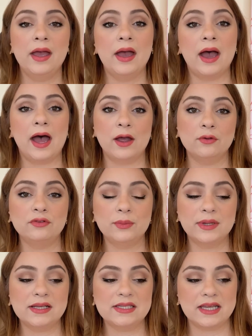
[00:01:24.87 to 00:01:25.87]
I also
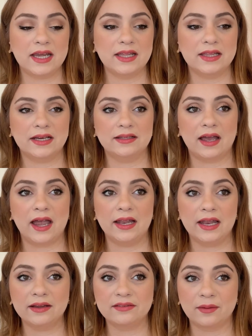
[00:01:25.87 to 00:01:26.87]
want to say that I
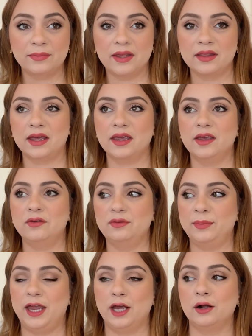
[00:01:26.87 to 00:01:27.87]
like something that gives
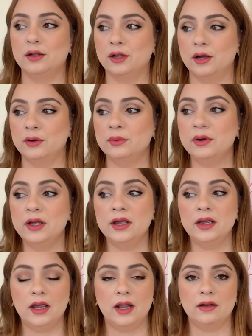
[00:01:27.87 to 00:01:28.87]
me a glow
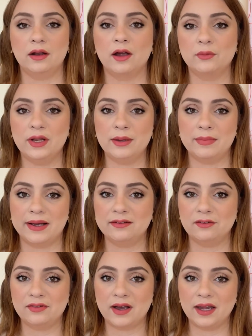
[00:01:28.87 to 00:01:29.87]
and not really
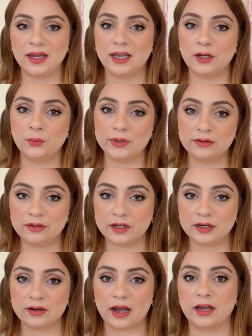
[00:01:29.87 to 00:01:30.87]
mattifying in
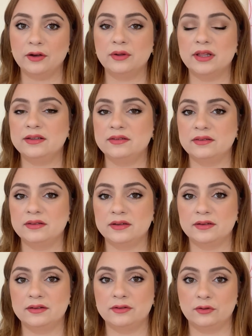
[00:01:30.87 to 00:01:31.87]
winter. I know that's
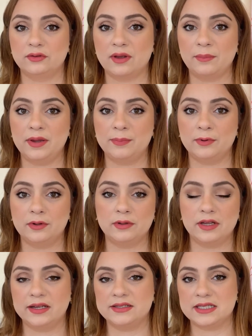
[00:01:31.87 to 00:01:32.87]
to some
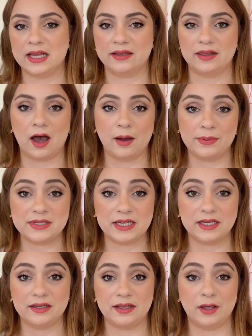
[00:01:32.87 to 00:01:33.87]
people it's like the
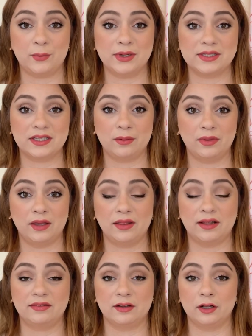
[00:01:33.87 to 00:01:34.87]
opposite. They want something
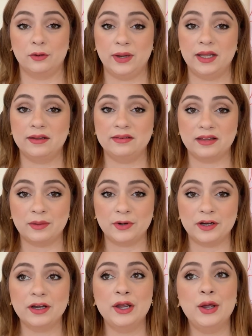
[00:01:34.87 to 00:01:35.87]
that's glowy in the summer.